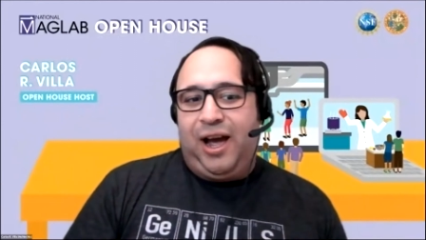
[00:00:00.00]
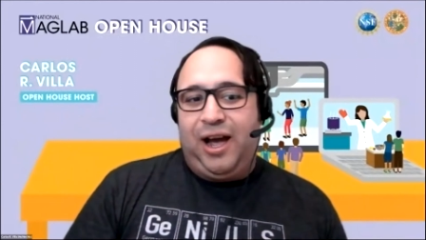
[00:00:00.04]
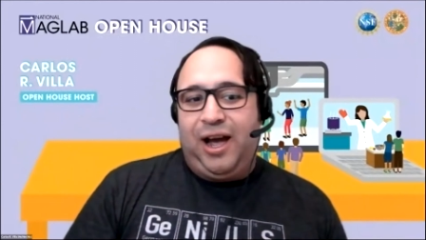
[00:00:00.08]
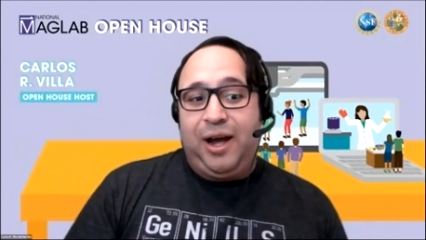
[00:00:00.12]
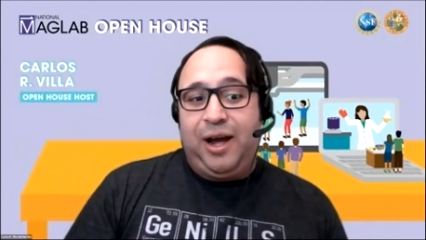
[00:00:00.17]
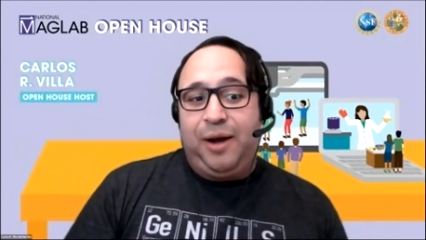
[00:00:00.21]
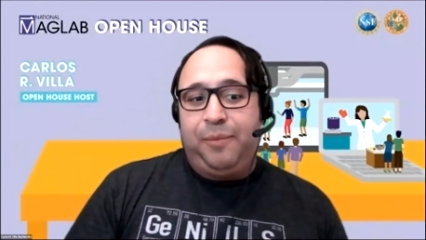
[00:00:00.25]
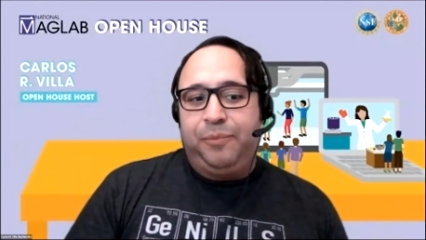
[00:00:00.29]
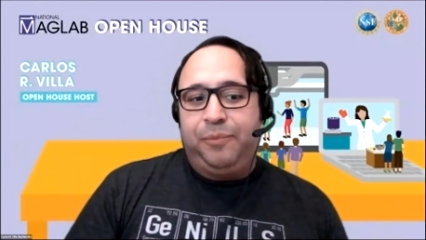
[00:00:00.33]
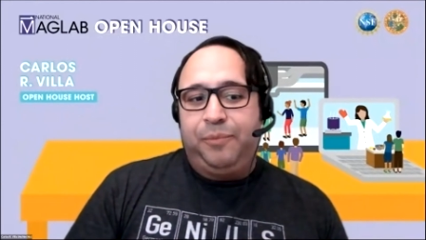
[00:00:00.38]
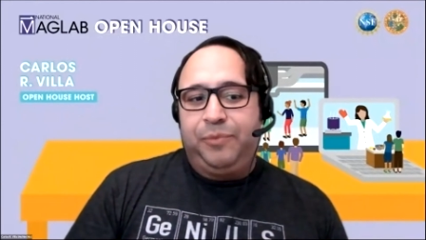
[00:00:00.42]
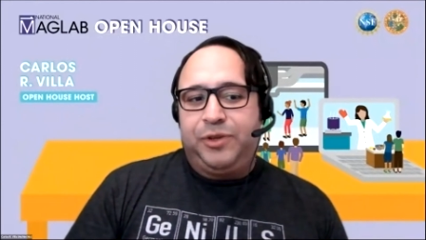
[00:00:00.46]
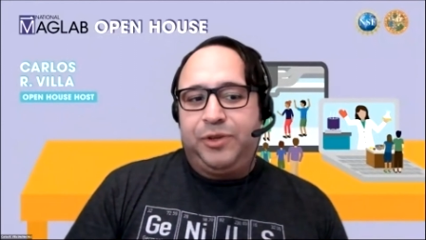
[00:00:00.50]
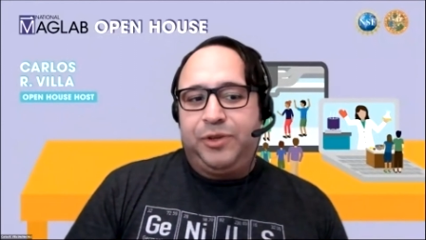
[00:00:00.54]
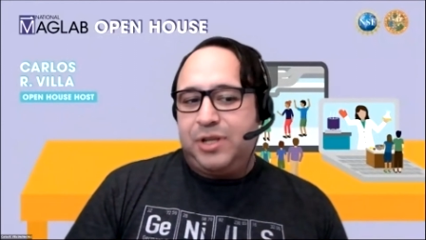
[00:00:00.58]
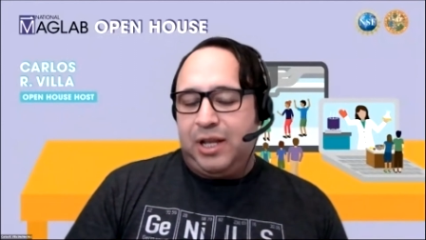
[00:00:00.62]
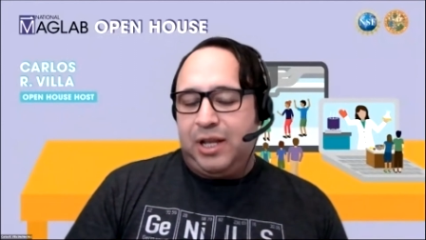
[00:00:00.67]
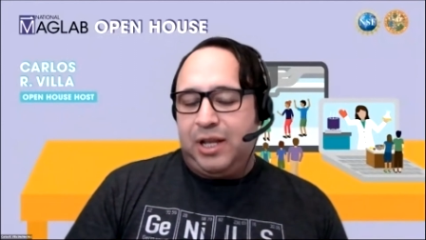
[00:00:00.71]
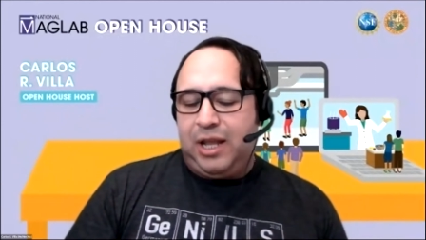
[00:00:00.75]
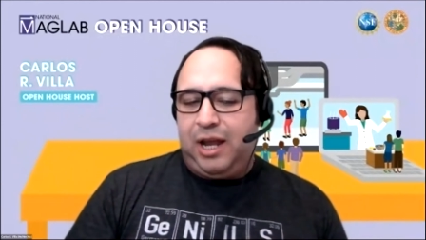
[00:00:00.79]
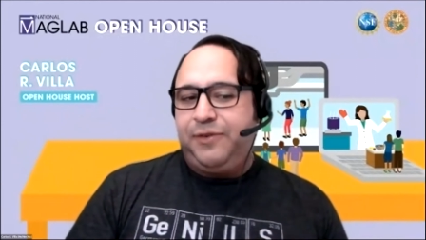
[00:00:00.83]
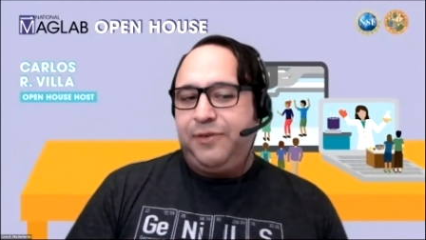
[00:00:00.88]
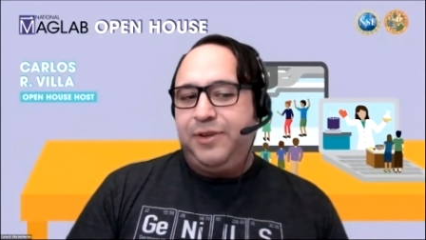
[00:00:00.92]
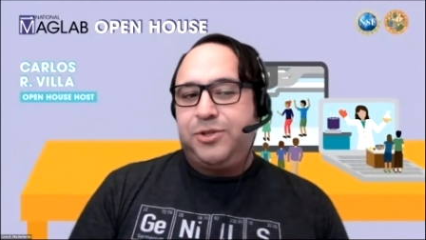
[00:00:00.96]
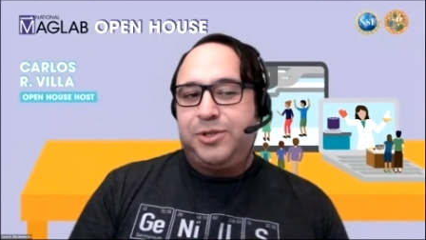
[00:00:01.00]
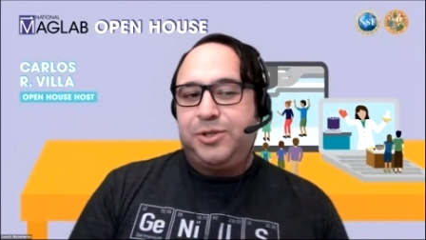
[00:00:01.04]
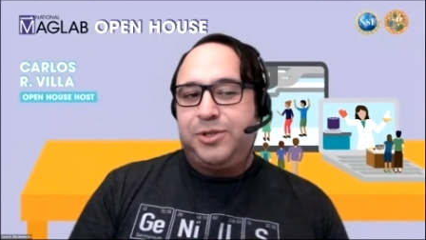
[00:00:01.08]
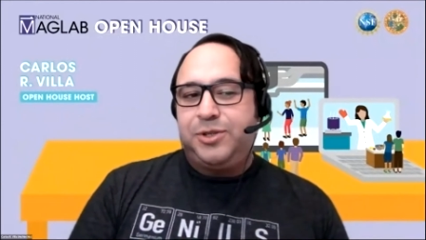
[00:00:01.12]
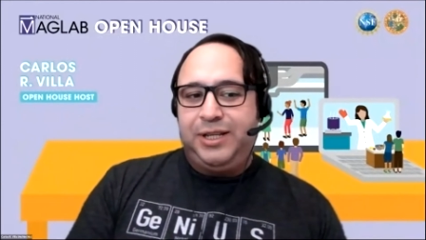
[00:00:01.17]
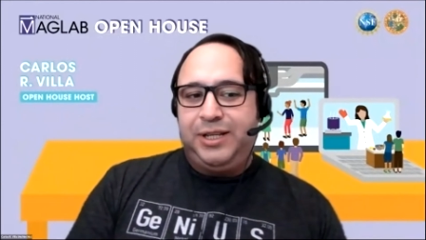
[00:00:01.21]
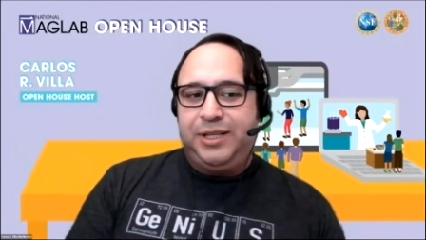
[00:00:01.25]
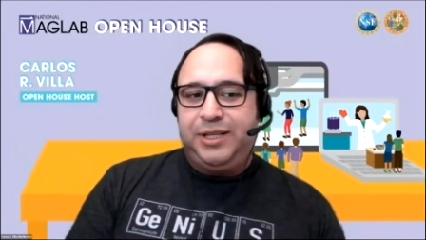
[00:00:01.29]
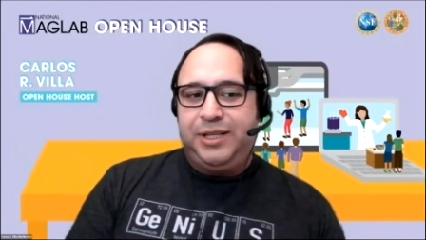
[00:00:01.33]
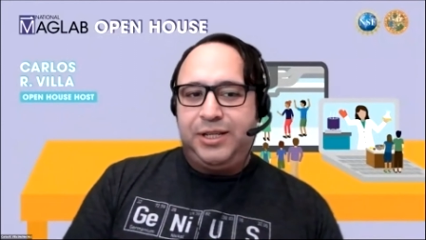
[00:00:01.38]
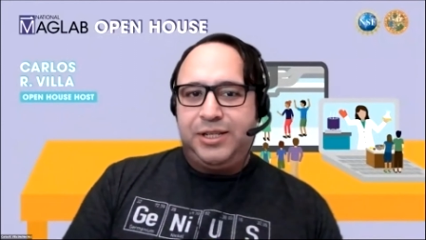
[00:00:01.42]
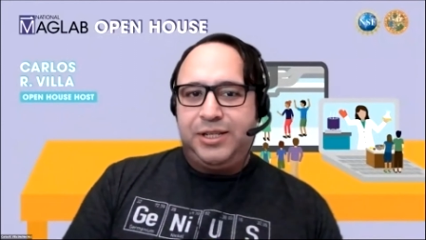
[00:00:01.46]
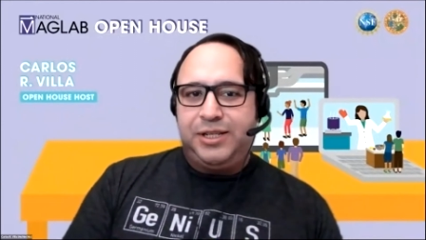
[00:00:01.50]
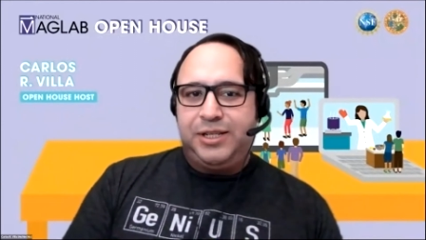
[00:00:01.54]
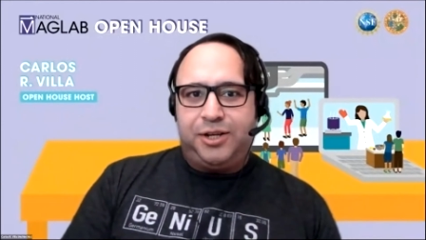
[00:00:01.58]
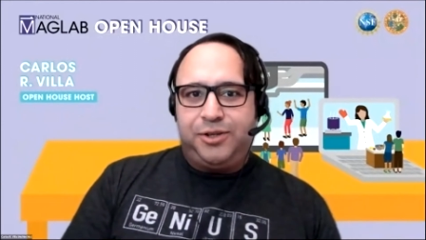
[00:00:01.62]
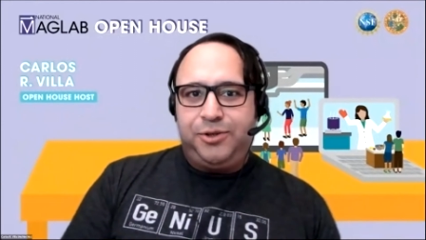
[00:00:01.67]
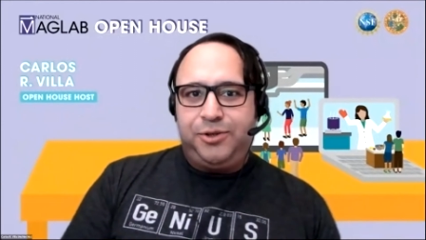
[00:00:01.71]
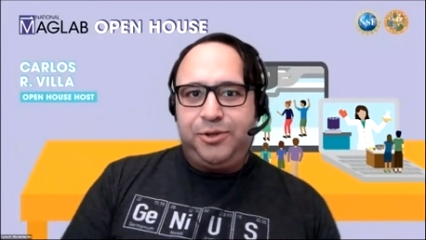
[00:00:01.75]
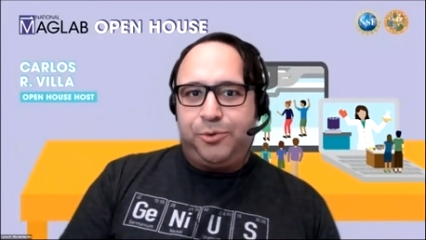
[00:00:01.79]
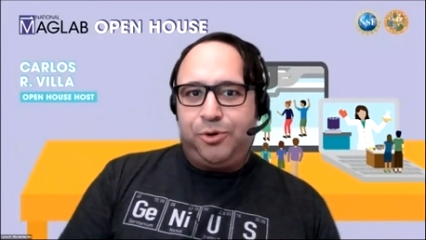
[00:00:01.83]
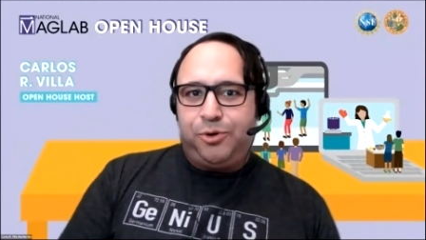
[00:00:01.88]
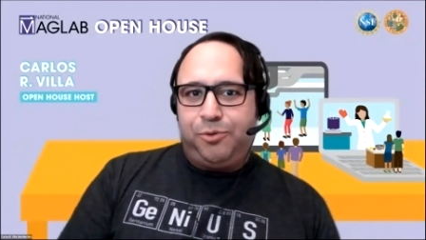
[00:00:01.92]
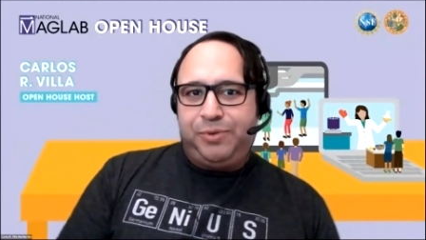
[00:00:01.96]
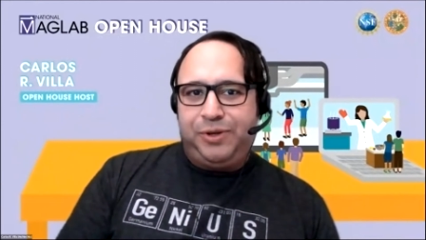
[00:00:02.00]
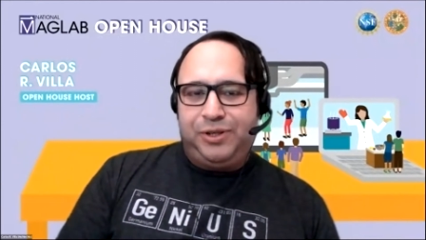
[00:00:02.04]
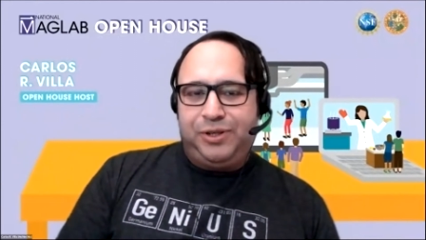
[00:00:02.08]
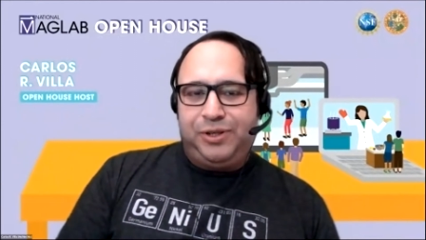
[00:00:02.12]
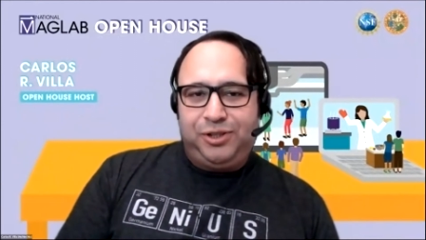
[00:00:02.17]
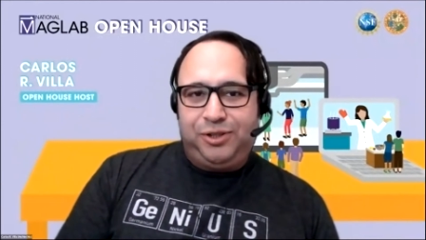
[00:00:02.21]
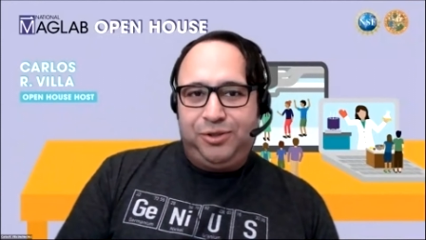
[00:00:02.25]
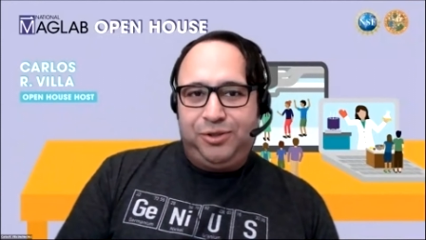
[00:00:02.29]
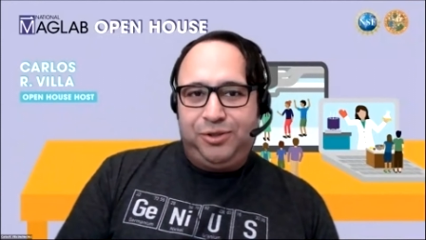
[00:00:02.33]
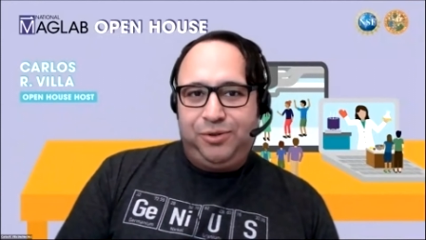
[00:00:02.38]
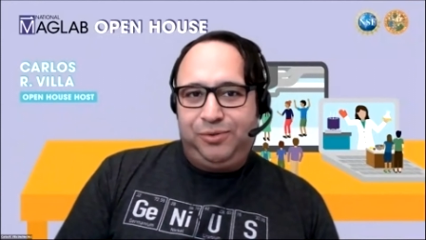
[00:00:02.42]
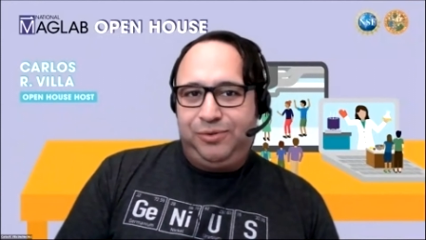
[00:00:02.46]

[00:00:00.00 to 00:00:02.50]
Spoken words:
There's a lot of interesting things on Europa.